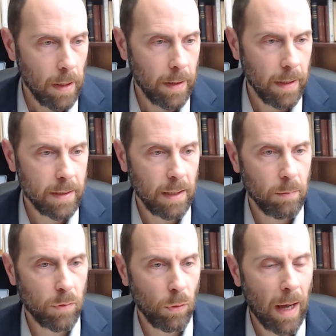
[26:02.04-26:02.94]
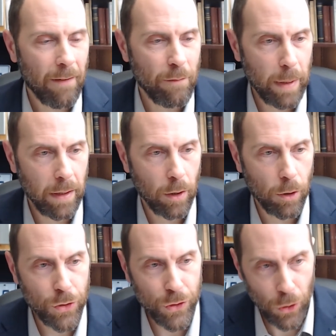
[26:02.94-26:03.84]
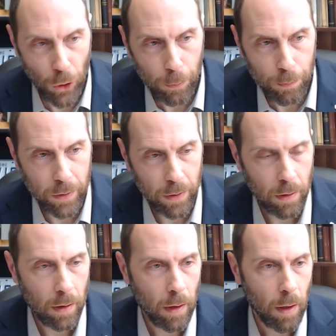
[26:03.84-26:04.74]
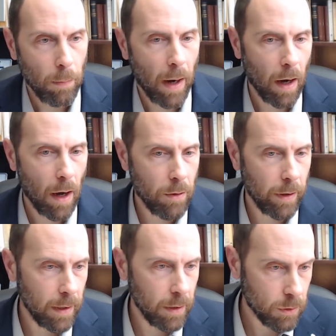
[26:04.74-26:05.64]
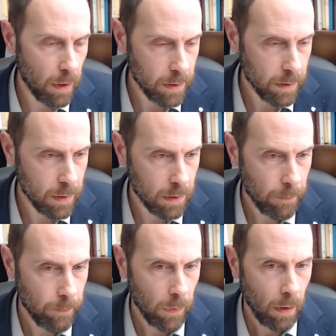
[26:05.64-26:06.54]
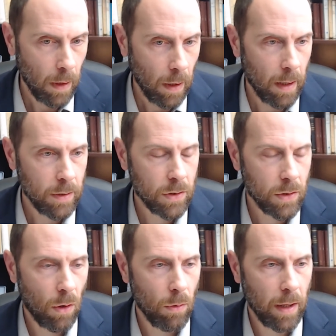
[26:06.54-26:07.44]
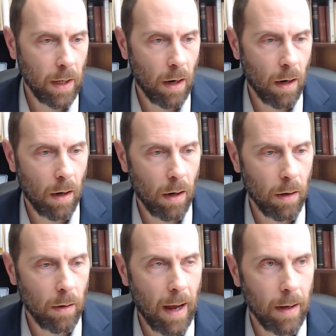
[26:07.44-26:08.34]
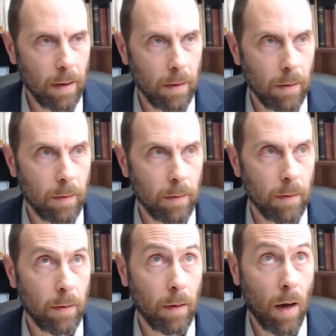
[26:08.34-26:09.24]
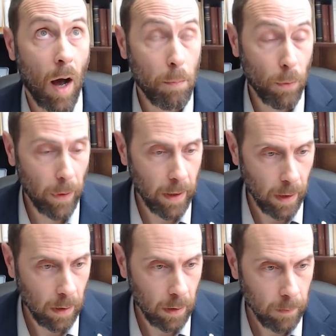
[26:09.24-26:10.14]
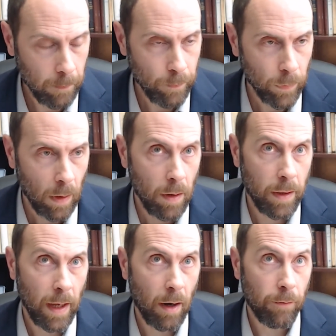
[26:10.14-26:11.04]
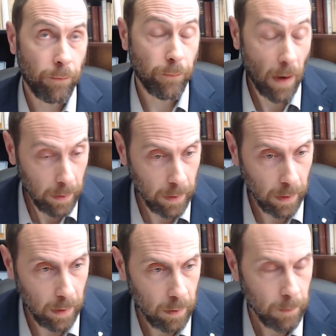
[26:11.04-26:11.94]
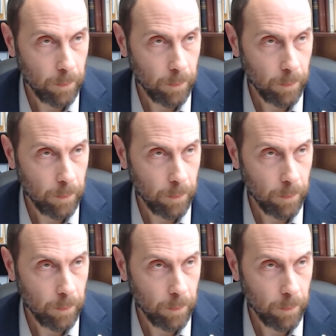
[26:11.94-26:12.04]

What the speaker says: They seem to have been usurped by other interests. And so they are operating, they are funded